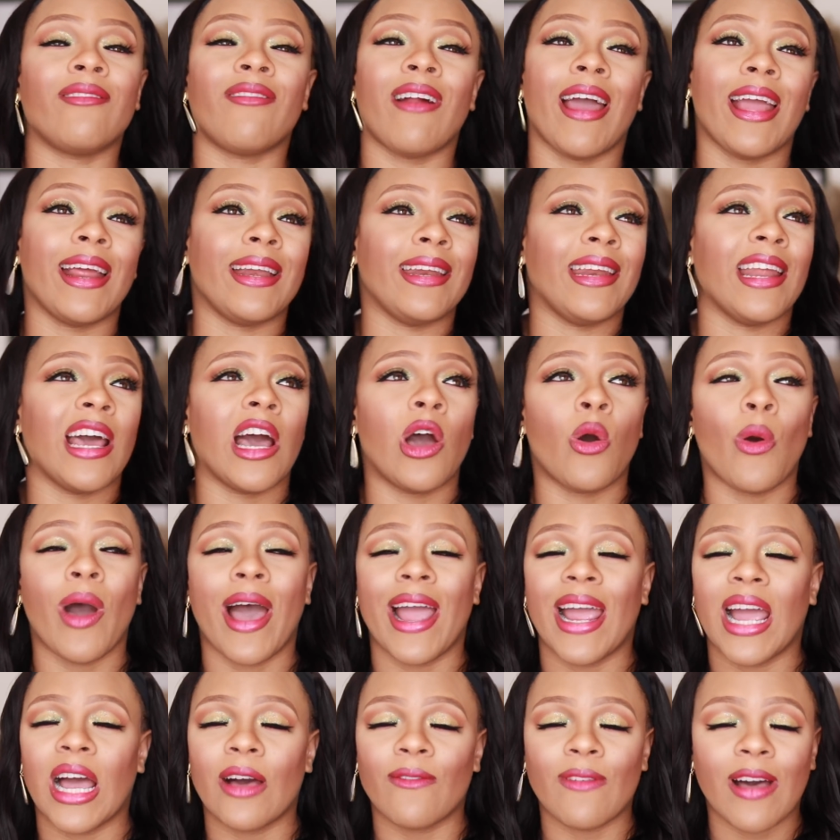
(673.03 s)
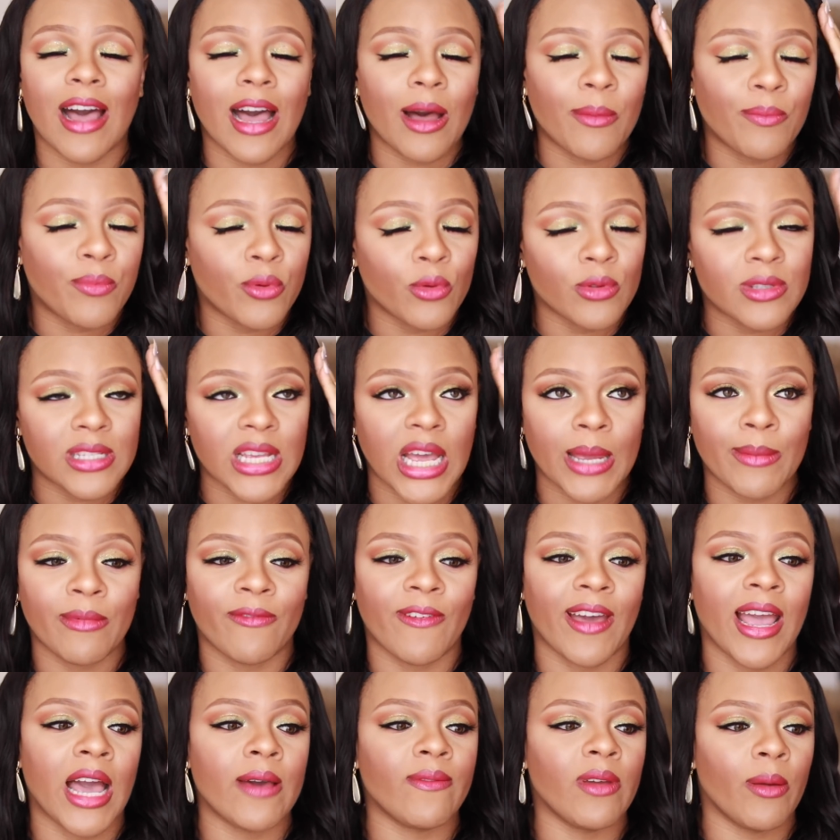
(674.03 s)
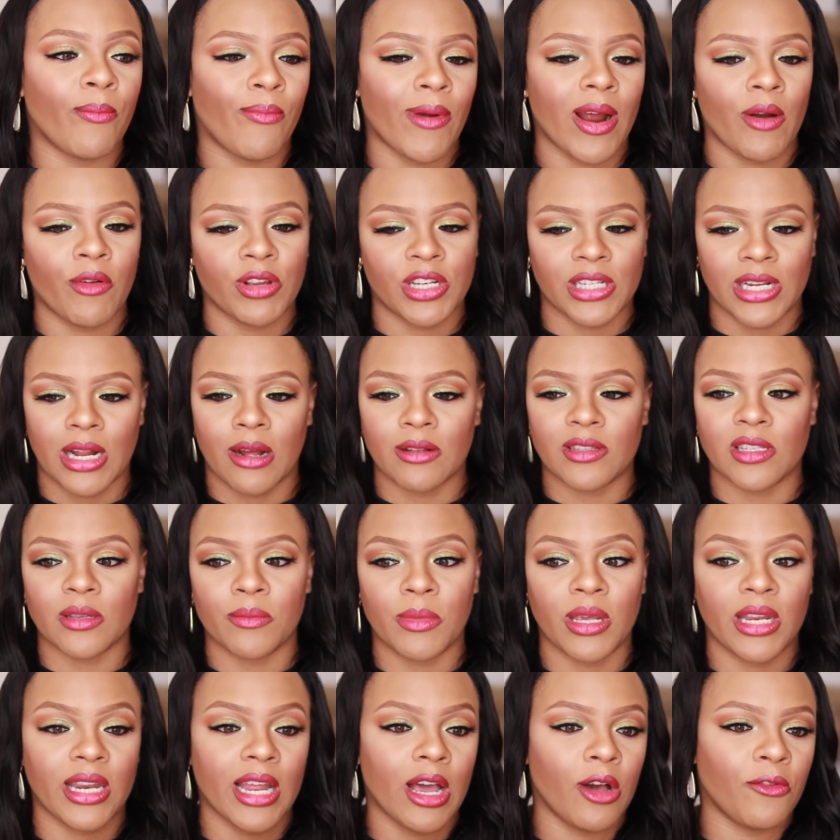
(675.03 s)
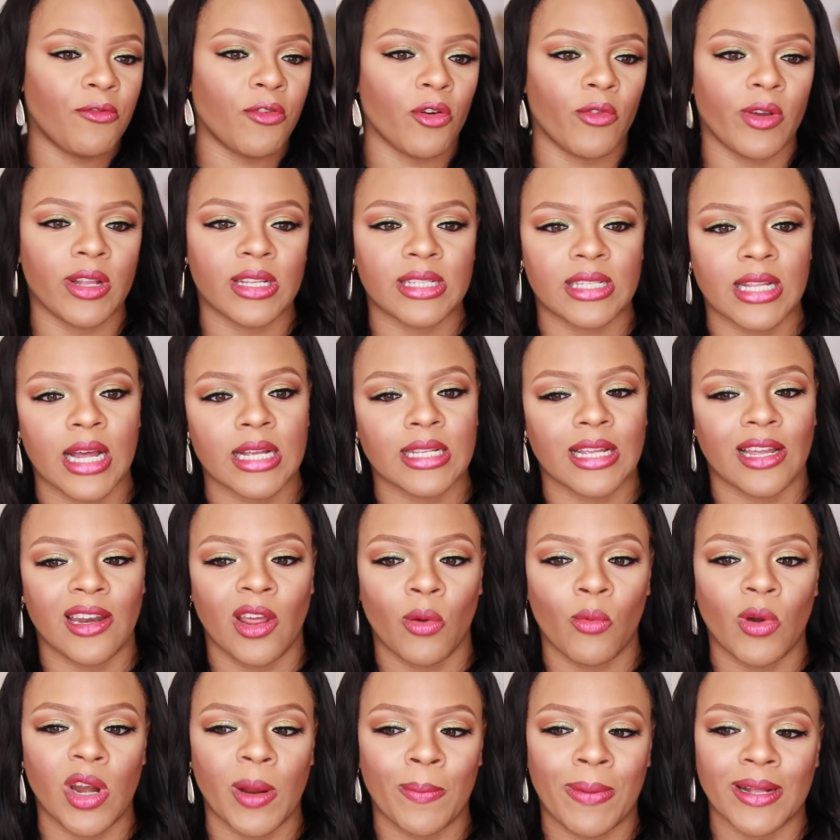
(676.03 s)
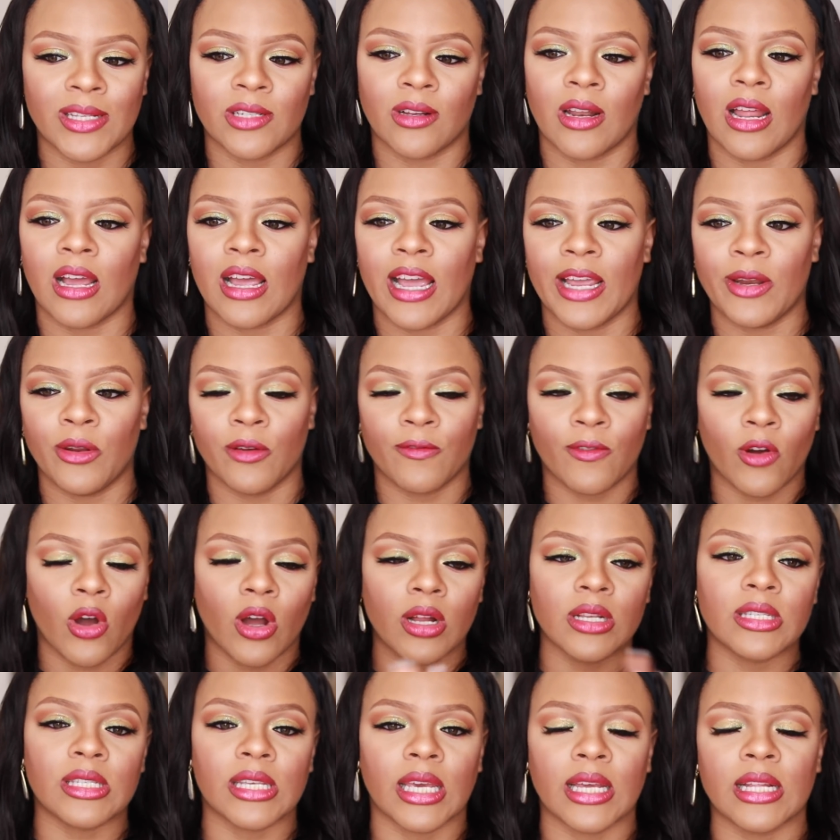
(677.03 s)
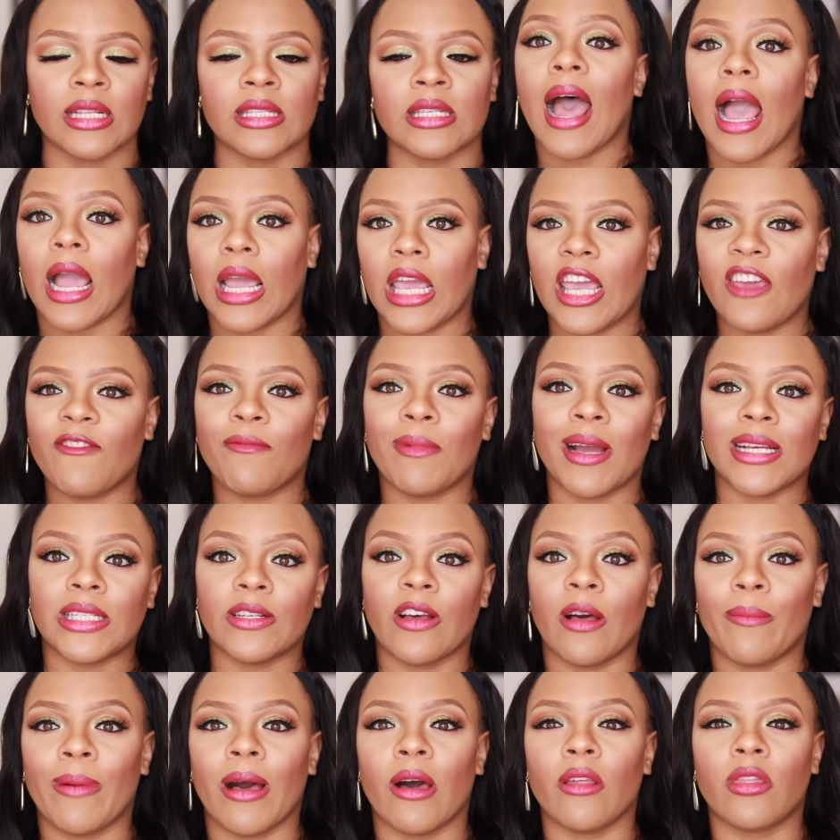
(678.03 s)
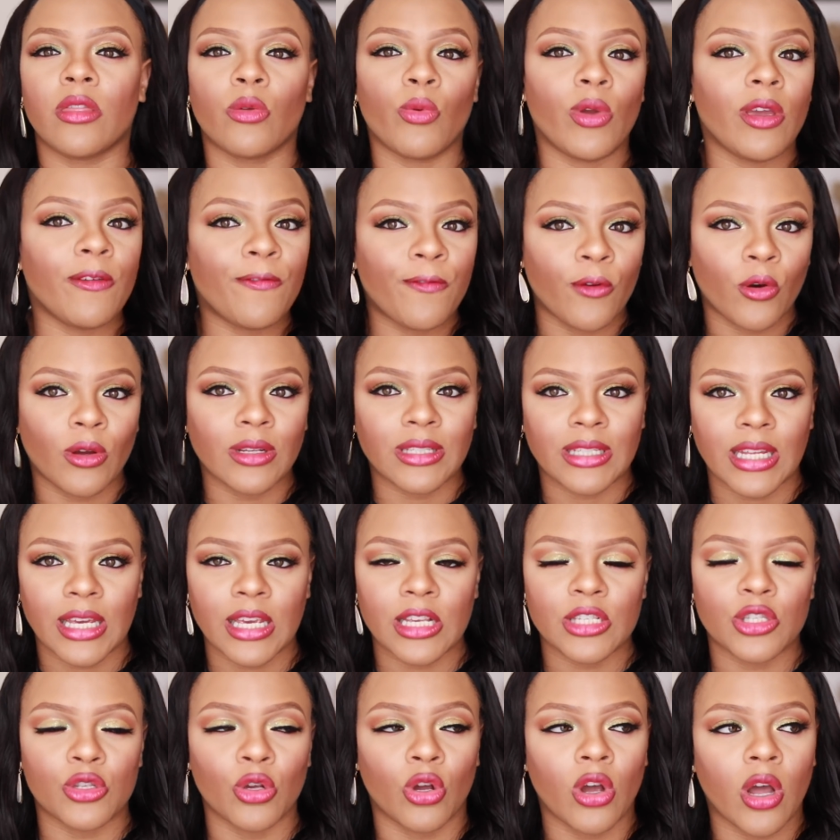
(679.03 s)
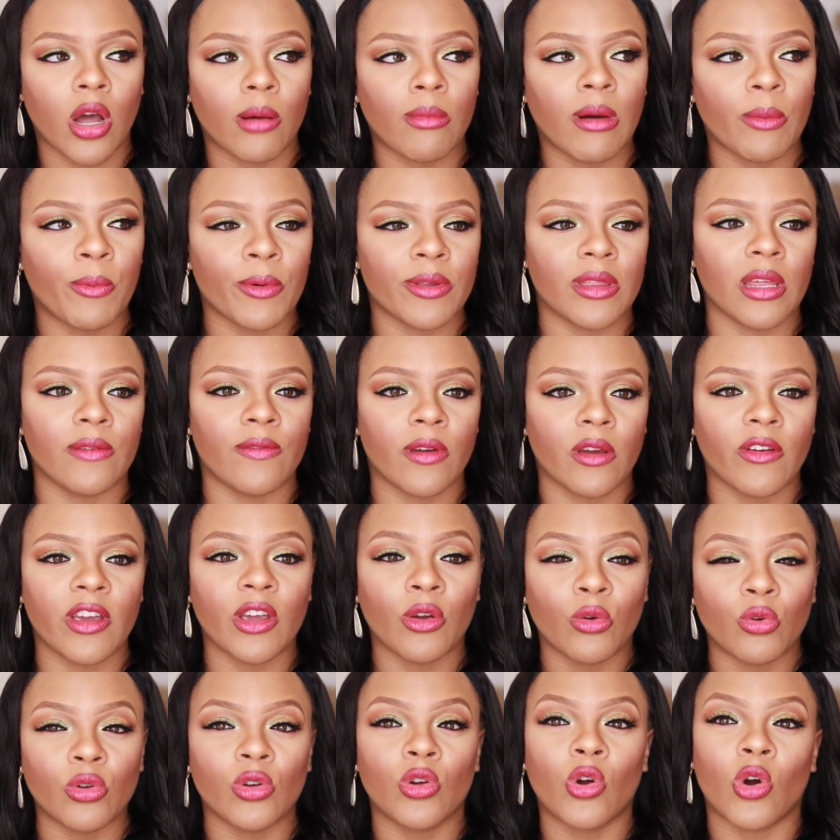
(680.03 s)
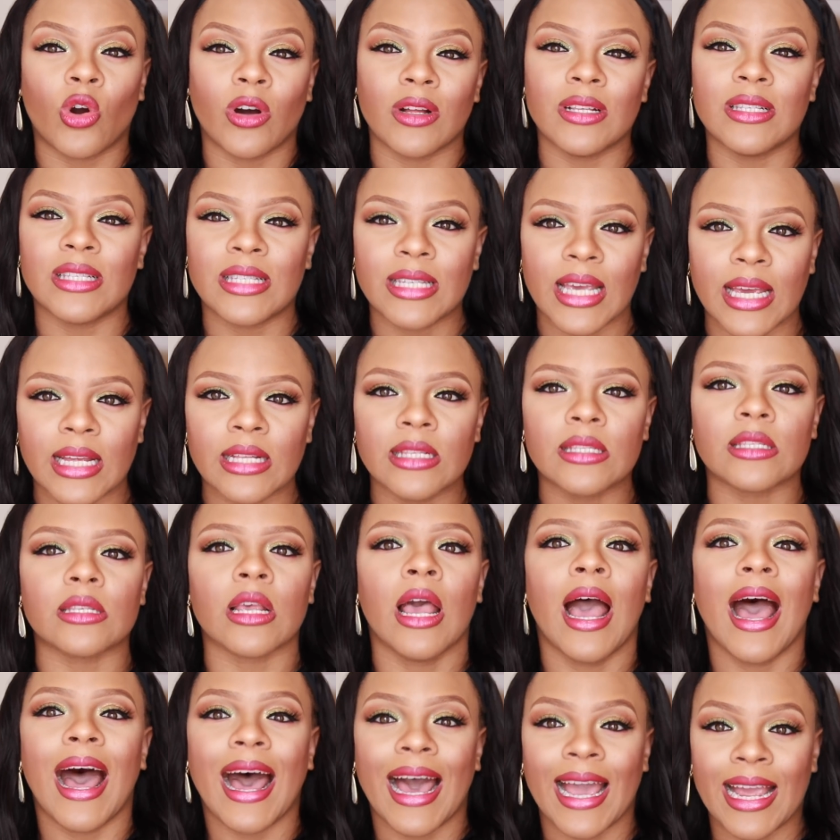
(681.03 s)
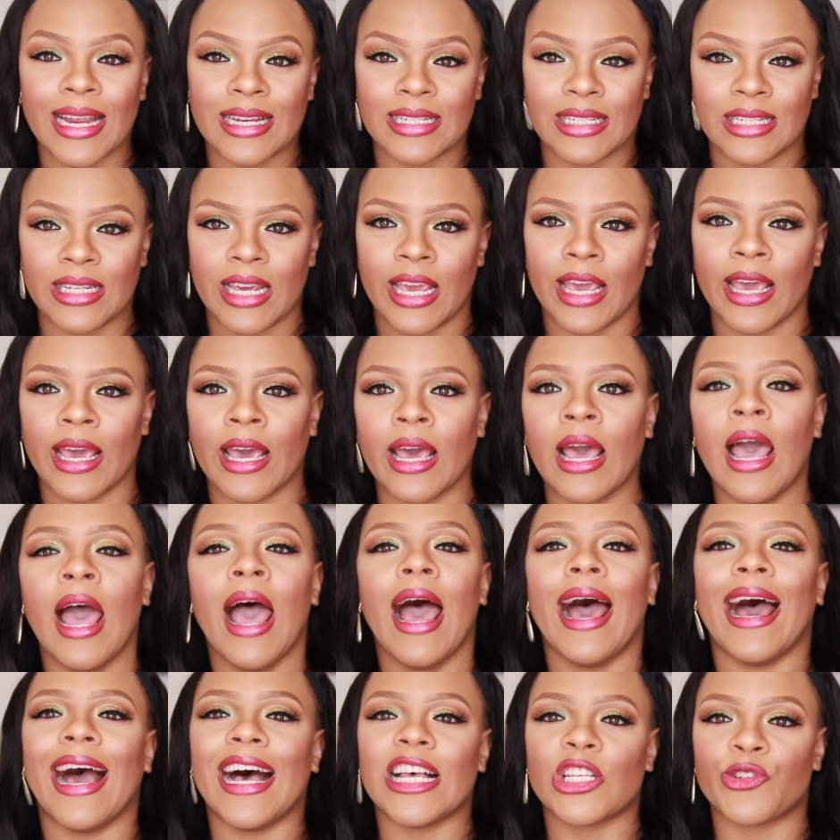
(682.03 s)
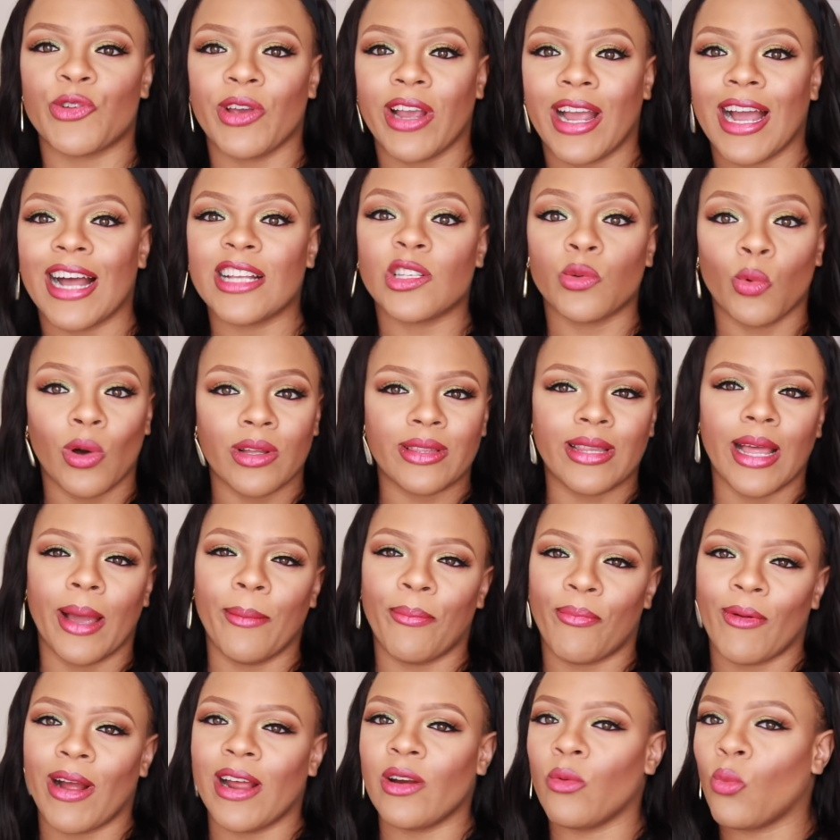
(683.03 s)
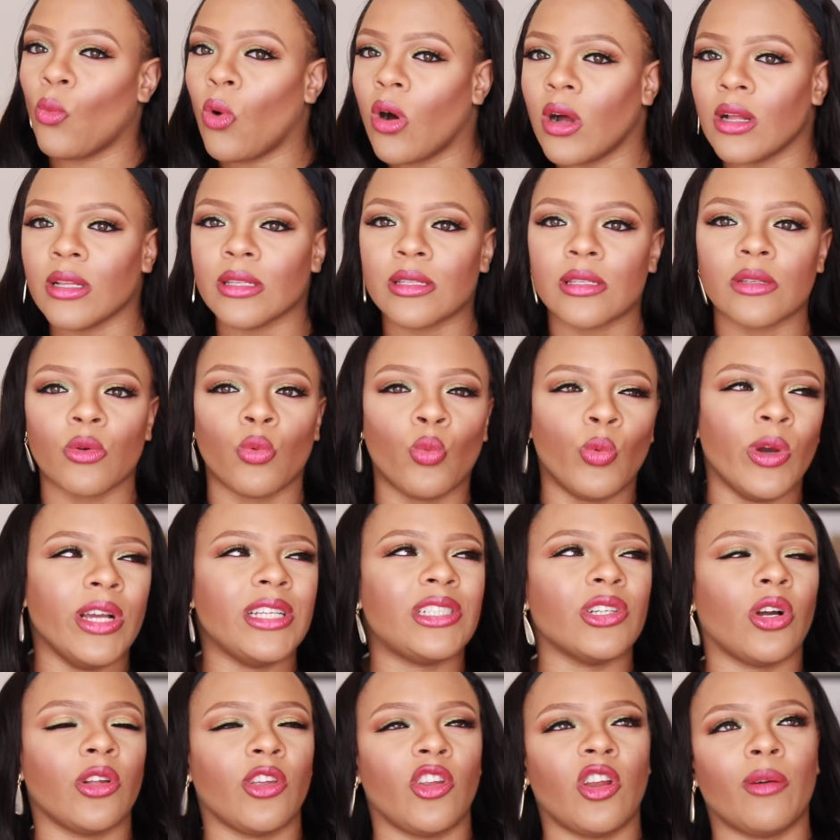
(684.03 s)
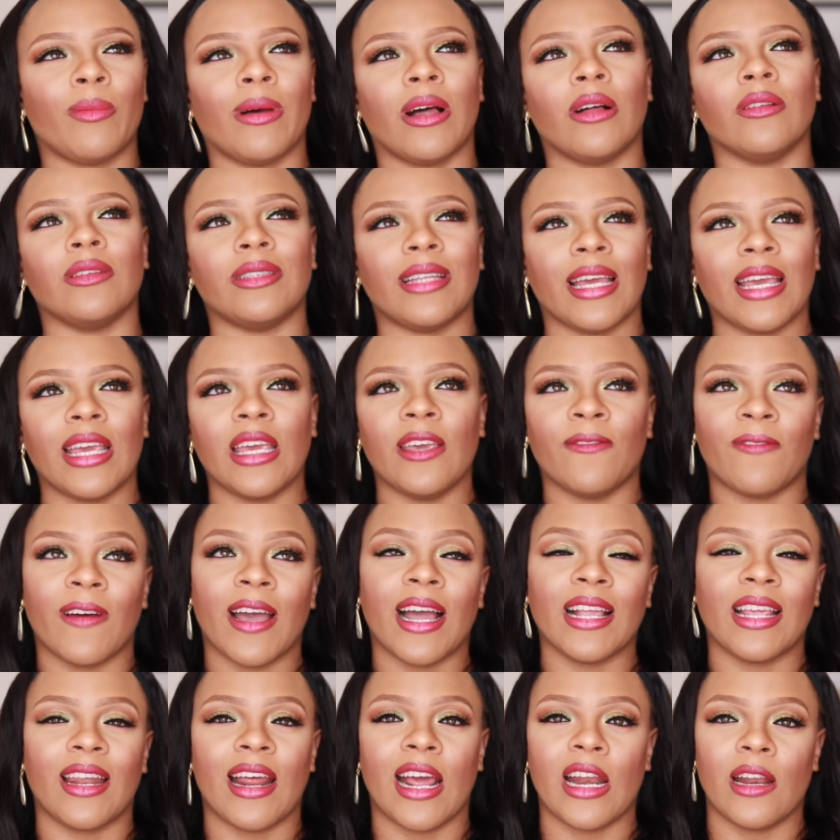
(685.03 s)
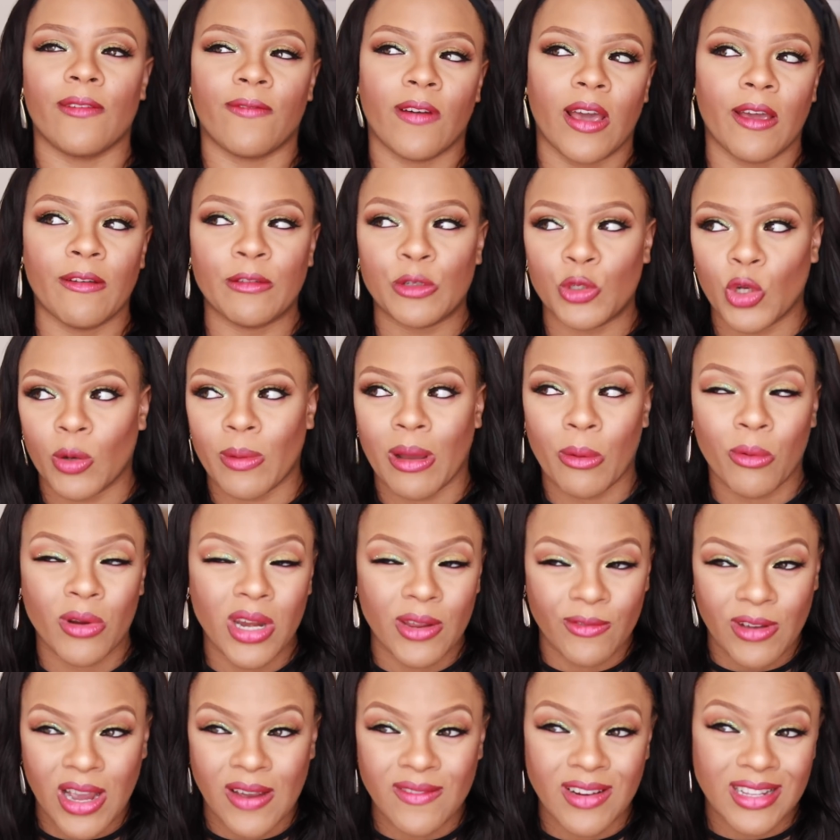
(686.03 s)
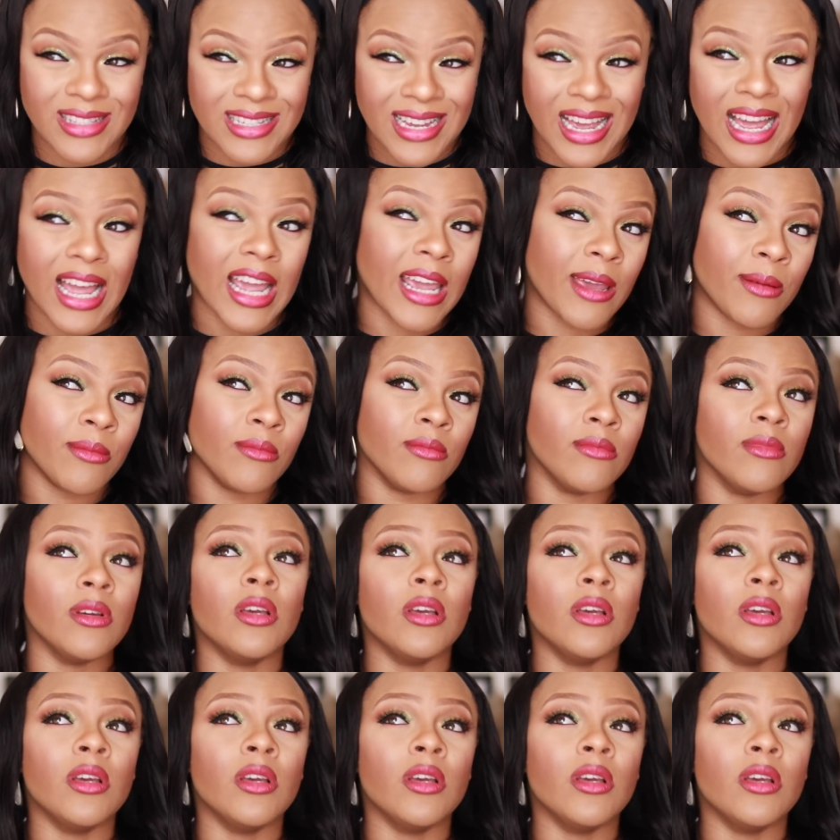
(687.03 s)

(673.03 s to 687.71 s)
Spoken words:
Right now, I have ample time. If I have a brand reaching out to me now, for instance, and they want a particular kind of content, I give myself about 3-4 days to come up with a very good content idea as regards what that brand wants, which on a normal day, if I had a 9-to-5 job, I wouldn't even have the time